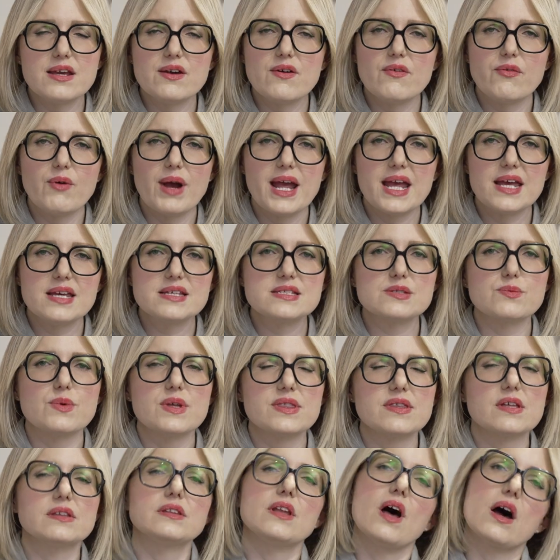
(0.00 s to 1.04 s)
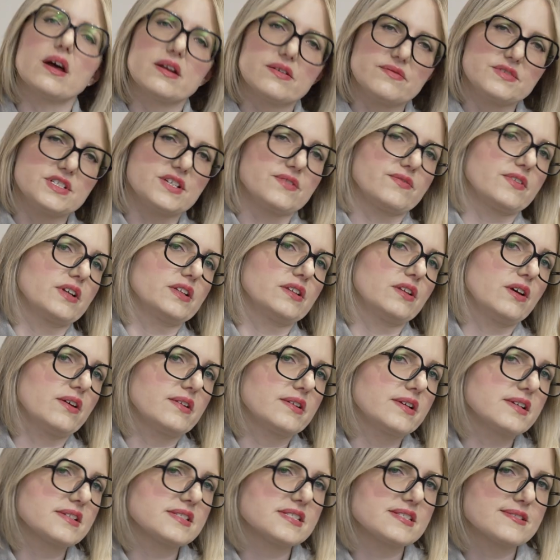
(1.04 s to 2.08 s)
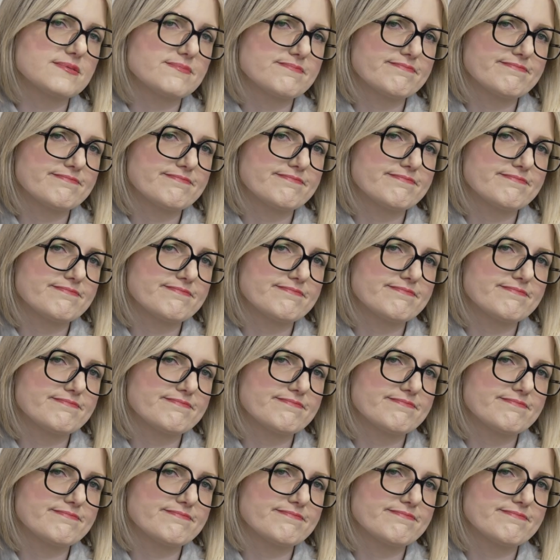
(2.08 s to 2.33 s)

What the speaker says: of ways with a lot of different looks.